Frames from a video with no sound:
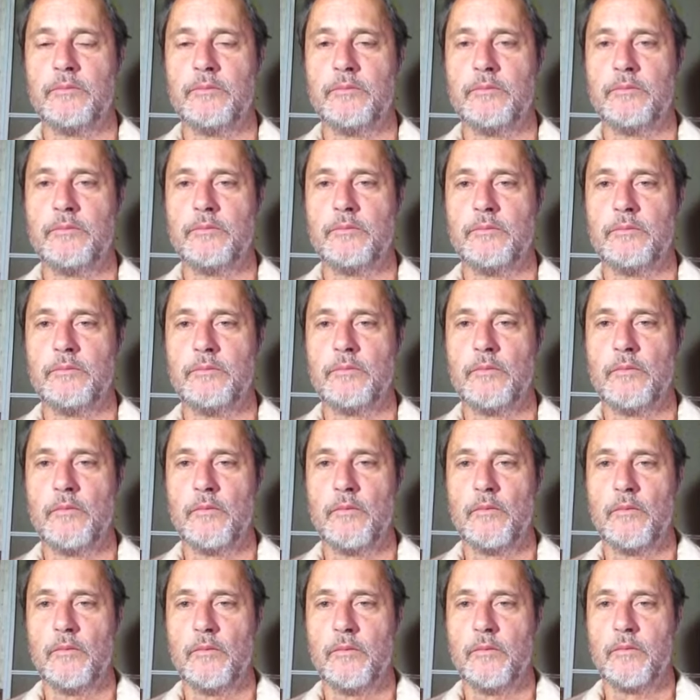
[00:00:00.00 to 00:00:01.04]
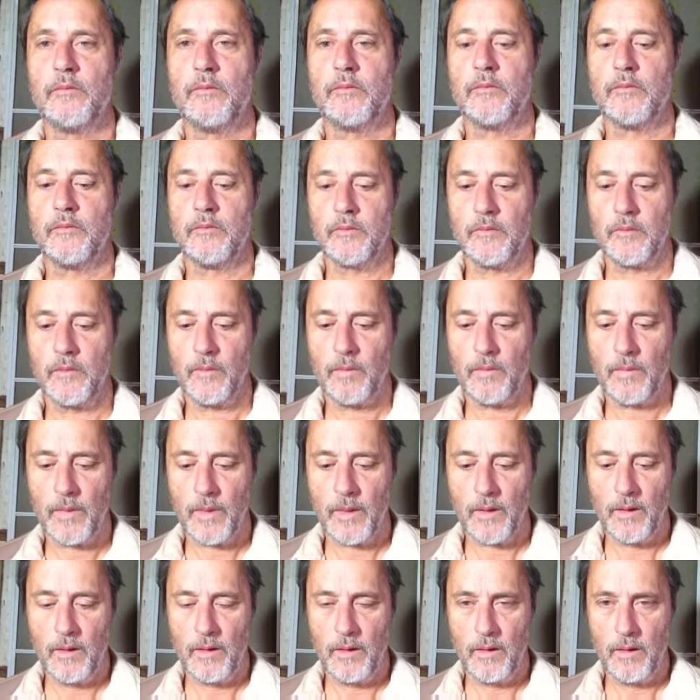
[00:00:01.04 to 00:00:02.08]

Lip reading: Nothing is said.